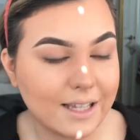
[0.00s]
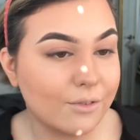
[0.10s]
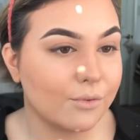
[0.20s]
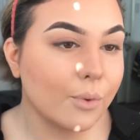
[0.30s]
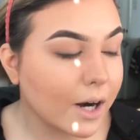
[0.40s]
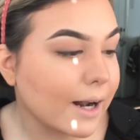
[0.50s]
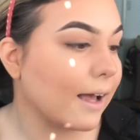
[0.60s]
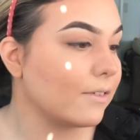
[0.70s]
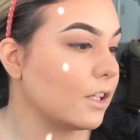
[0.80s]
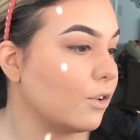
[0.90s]
Eve. We're gonna
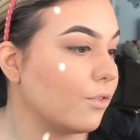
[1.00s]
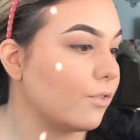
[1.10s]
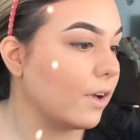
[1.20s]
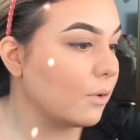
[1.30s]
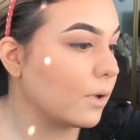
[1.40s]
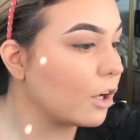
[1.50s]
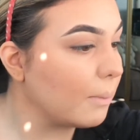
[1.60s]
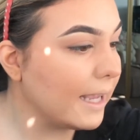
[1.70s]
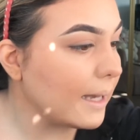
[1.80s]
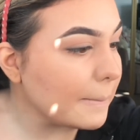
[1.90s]
have a little fun with our
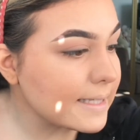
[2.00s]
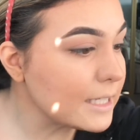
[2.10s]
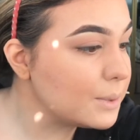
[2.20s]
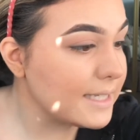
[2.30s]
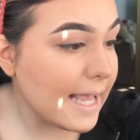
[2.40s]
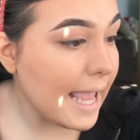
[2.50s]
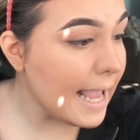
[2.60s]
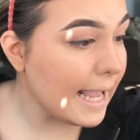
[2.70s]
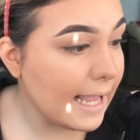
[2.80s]
makeup today.